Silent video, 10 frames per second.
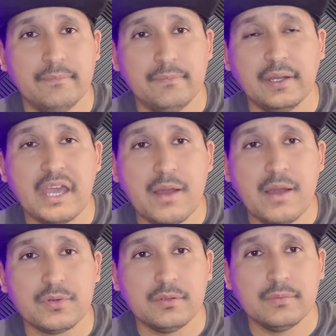the
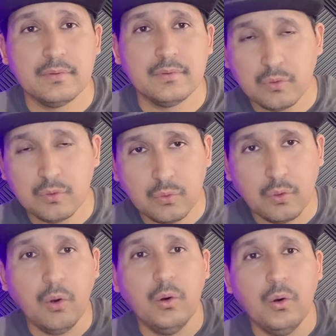camera,
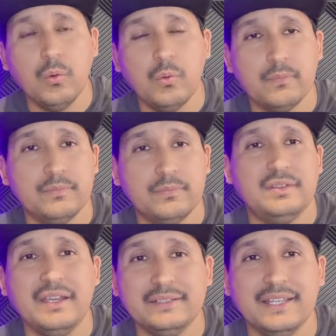go
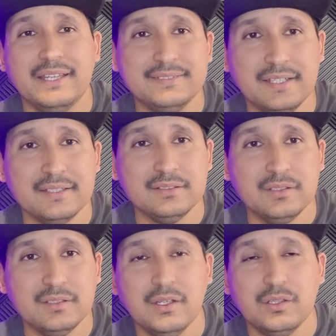take 10 seconds
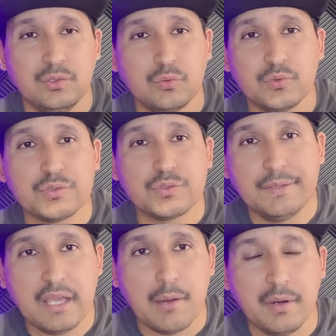to
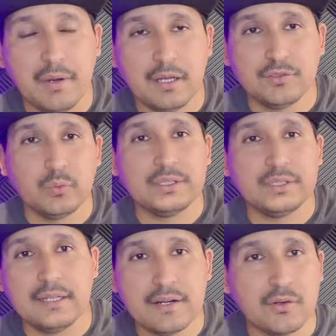retrieve that box with the
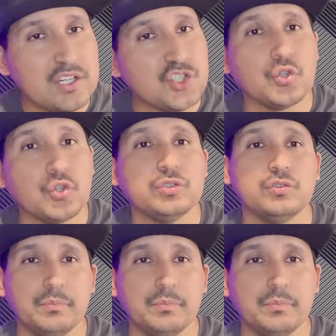letter and show it to the